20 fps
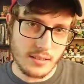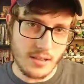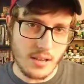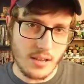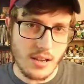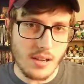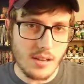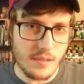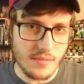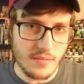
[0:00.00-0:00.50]

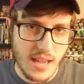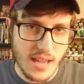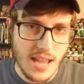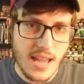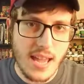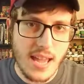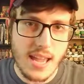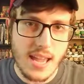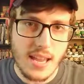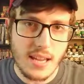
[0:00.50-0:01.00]
of
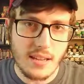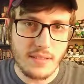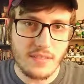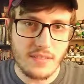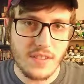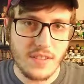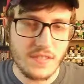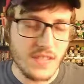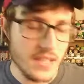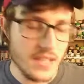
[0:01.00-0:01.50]
a
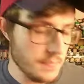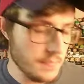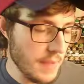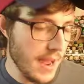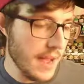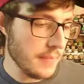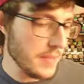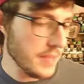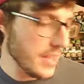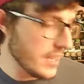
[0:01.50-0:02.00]
50s
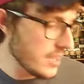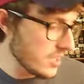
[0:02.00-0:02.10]
Batman